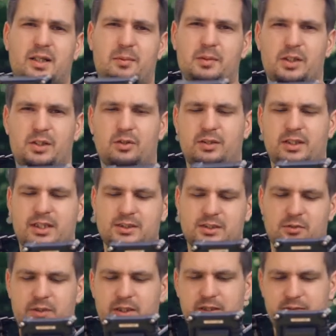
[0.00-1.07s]
happening on that
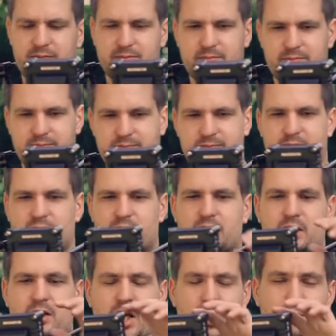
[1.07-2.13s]
screen,
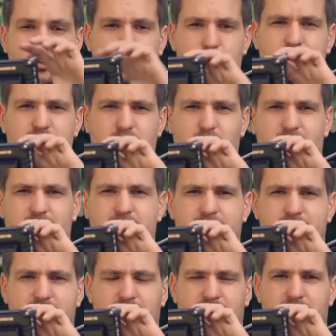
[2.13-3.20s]
I've got this screen,
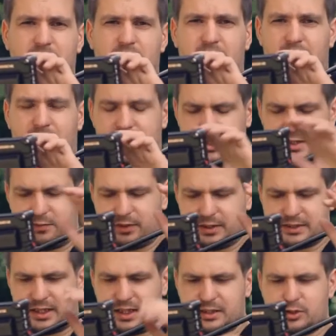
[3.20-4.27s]
and if I
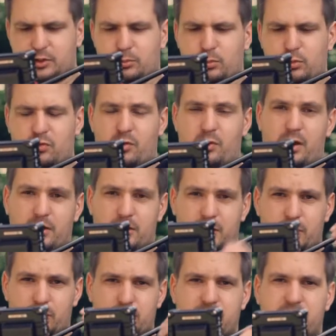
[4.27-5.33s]
start to move around,
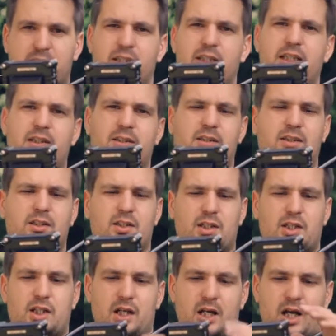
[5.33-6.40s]
you'll see
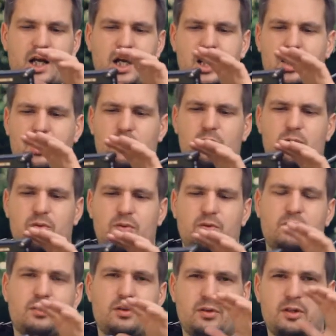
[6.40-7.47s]
how
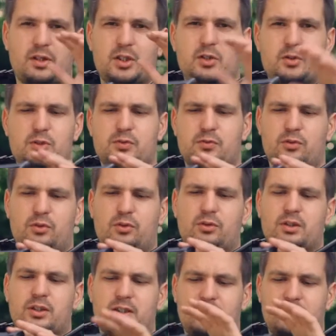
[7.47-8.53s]
useful
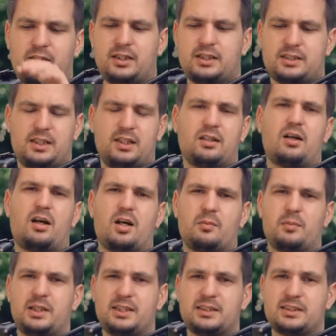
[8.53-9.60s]
this little
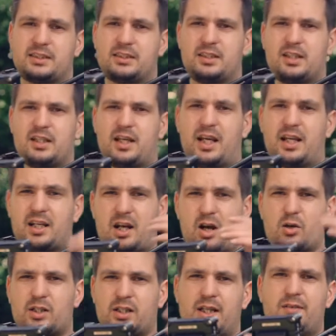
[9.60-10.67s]
arm is and
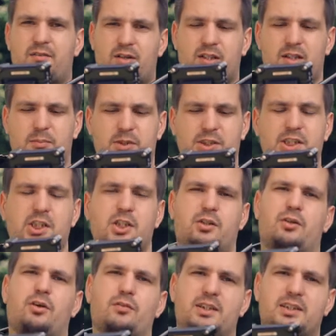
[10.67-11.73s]
how clever the
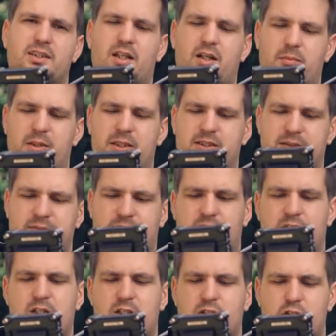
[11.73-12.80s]
positioning of this arm is.
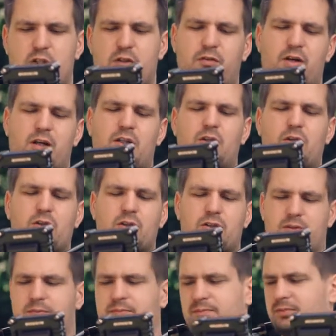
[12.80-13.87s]
So if I unlock
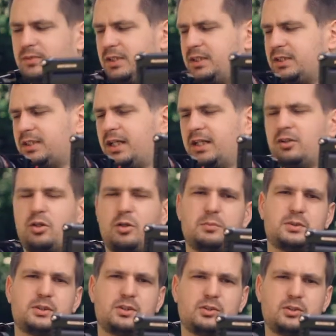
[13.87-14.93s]
the side
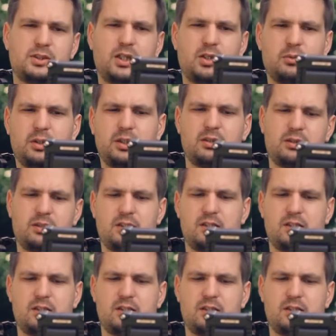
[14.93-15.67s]
knobs to start with,